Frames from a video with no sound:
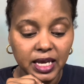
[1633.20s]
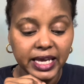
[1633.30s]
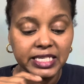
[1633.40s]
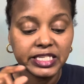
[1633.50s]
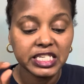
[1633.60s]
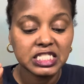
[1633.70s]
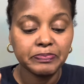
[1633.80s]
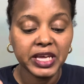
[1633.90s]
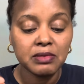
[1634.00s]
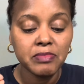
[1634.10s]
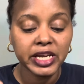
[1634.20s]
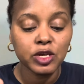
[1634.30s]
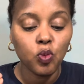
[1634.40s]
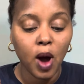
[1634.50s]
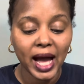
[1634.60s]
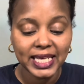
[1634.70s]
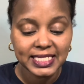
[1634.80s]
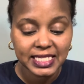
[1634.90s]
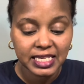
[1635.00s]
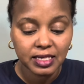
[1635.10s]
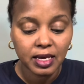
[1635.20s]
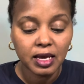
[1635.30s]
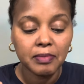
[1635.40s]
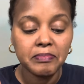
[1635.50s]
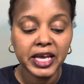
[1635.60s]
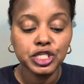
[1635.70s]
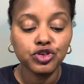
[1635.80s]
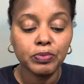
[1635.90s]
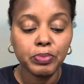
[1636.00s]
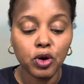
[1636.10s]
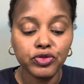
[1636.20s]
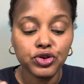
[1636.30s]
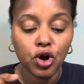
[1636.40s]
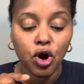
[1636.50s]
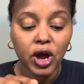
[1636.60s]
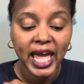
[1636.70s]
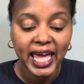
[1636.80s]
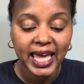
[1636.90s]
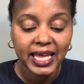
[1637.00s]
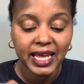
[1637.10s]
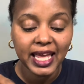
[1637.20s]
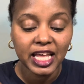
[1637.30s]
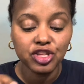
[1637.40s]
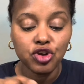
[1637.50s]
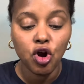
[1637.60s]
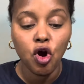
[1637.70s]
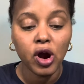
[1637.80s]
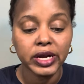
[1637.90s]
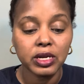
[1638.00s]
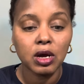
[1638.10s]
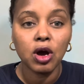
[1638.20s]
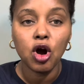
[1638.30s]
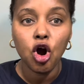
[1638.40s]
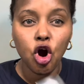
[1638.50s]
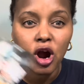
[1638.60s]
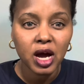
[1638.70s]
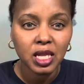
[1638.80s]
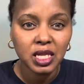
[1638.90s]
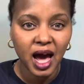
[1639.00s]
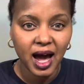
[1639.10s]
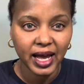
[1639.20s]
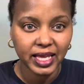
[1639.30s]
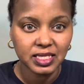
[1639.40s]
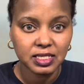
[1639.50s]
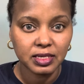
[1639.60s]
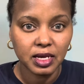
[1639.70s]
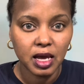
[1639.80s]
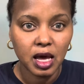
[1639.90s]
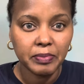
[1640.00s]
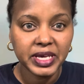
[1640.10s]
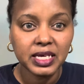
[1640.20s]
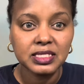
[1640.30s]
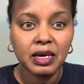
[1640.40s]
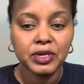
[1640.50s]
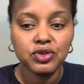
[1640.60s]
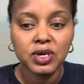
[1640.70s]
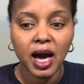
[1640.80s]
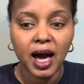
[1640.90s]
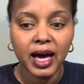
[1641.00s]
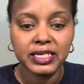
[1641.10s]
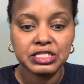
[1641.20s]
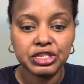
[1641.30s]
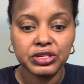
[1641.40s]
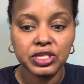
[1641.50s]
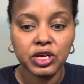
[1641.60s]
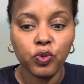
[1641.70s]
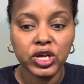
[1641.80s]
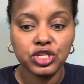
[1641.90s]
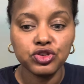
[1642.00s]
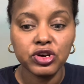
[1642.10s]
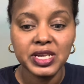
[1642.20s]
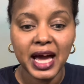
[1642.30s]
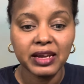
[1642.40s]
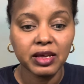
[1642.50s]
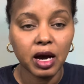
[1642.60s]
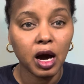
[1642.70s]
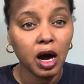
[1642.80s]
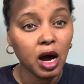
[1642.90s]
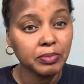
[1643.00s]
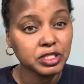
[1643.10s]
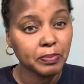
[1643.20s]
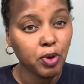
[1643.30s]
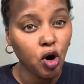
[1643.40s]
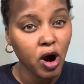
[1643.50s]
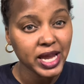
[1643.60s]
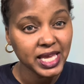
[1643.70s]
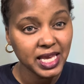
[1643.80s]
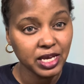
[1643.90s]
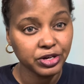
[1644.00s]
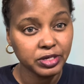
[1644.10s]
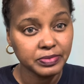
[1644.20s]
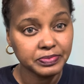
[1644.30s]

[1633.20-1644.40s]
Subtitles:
It says, spend money wisely. Make sure both your head and your heart are aligned. Because some of you guys, when you're not up to par here,